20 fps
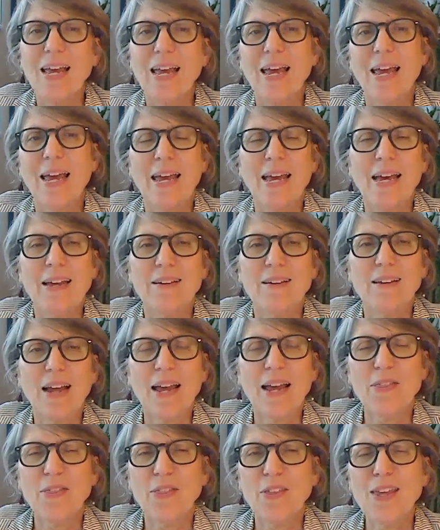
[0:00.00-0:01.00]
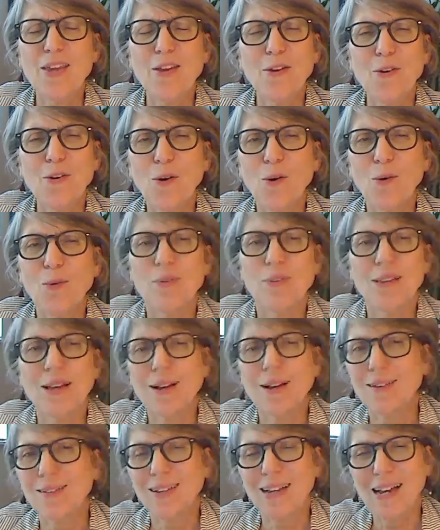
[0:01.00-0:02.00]
And I think,
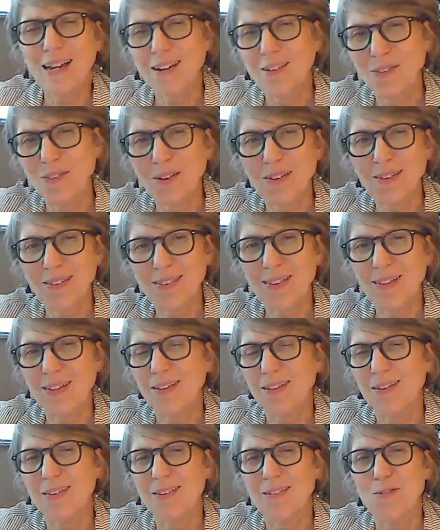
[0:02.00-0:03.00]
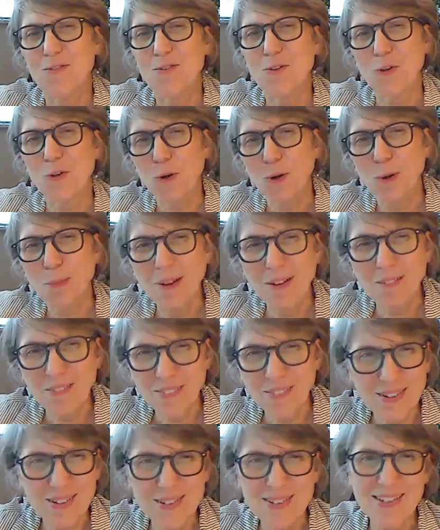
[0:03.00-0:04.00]
that kind of the germ of
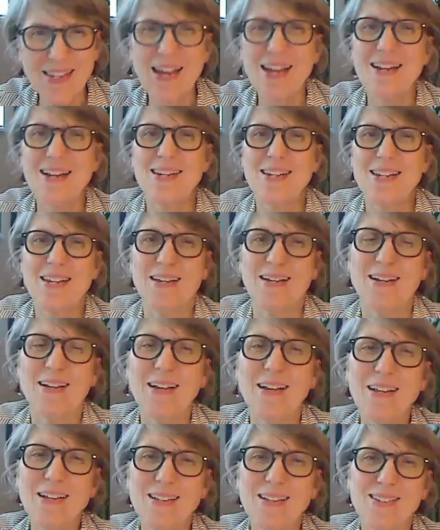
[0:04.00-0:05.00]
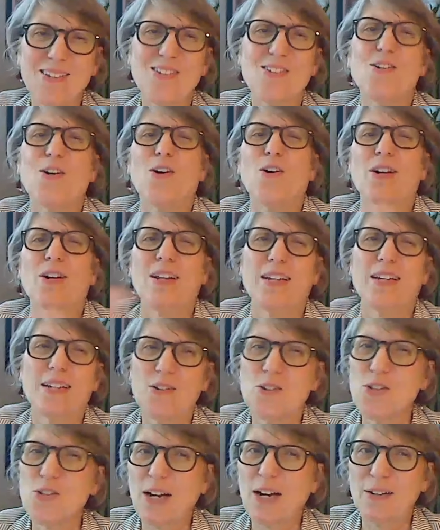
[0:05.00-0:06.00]
this idea started in
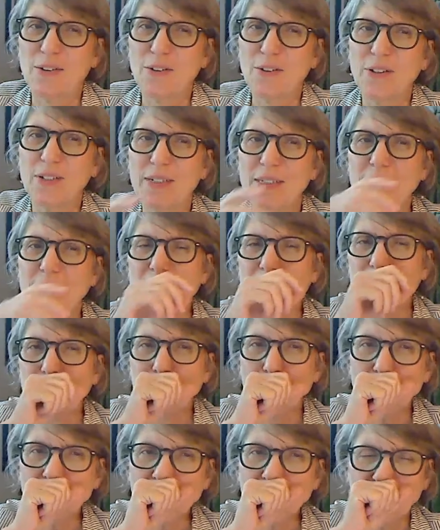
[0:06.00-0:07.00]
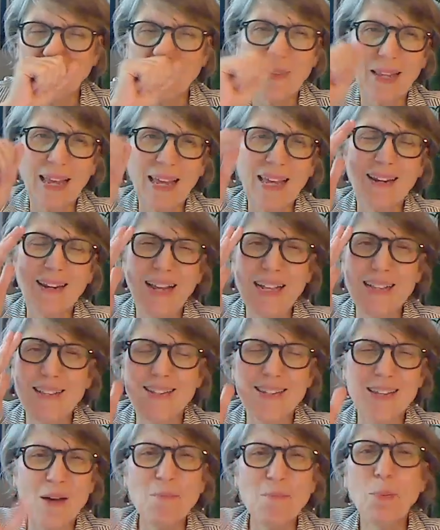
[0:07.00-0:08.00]
childhood. And at
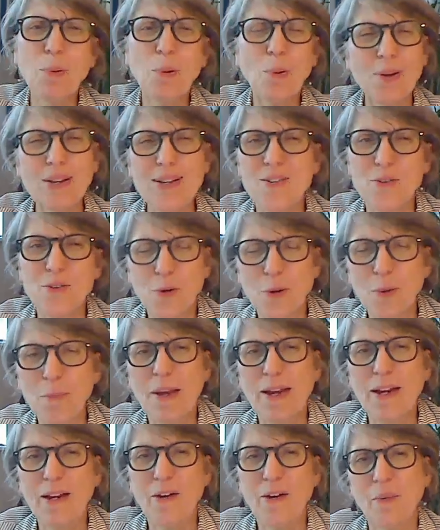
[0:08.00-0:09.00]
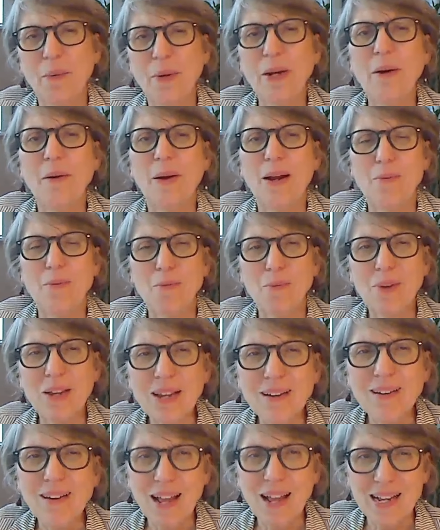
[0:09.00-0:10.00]
some point during my career, I
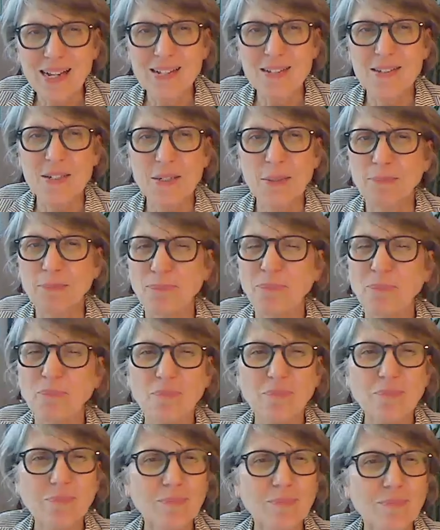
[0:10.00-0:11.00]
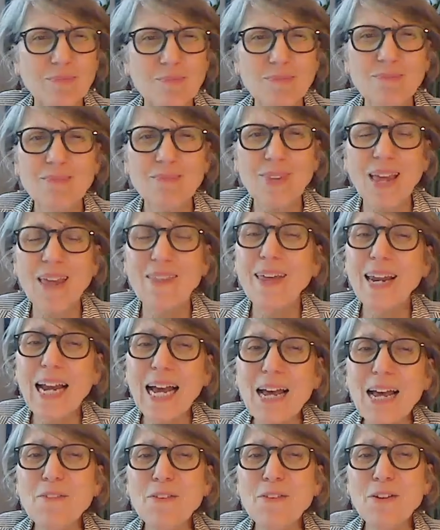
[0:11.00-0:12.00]
realized that I
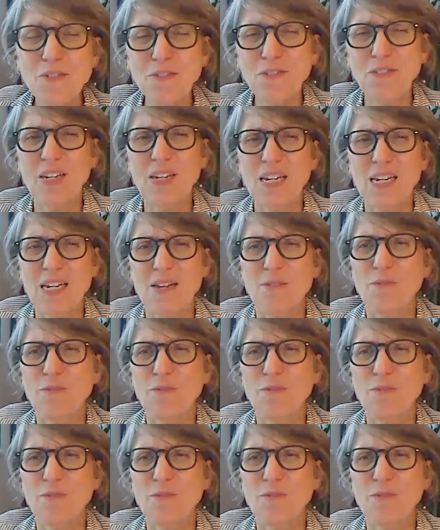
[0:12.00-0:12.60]
have an affinity